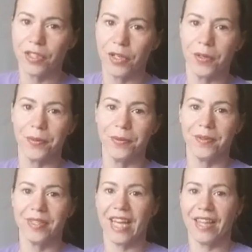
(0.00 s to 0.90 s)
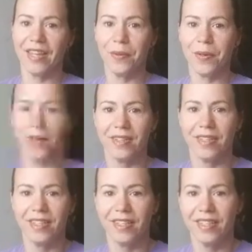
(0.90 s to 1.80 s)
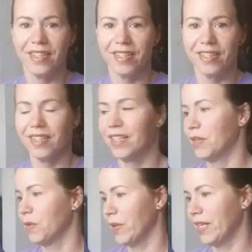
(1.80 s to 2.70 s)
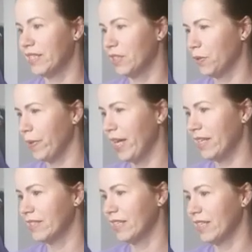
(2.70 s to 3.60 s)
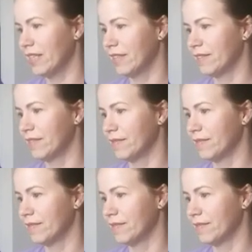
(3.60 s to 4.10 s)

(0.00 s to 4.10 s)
So, yeah, they were... Wait, so you're passing...